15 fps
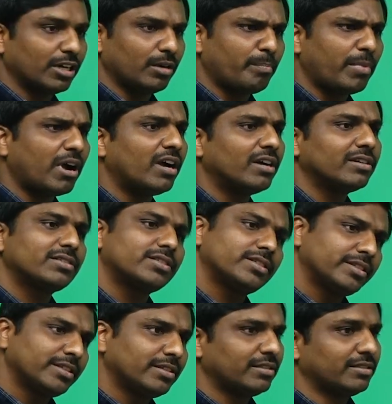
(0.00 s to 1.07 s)
ponds,
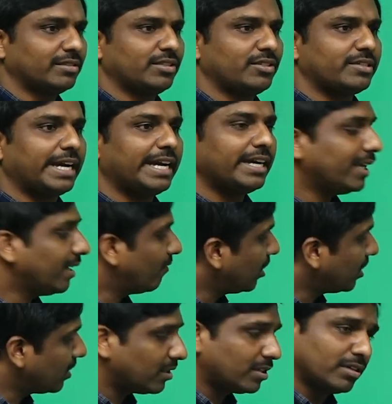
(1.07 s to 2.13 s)
standing water,
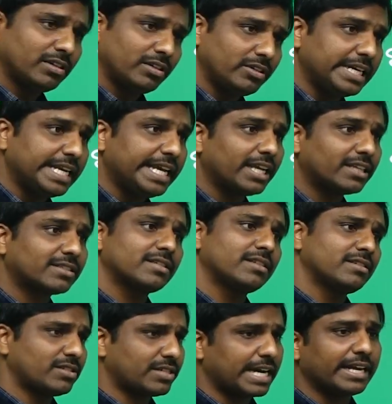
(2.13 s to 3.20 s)
lakes,
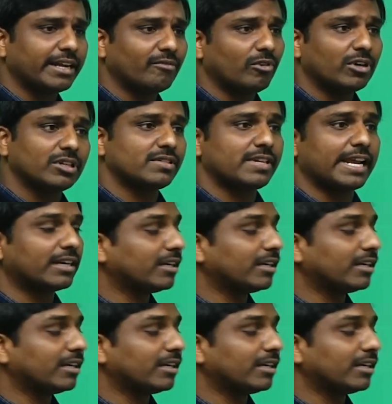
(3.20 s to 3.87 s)
standing water, stagnant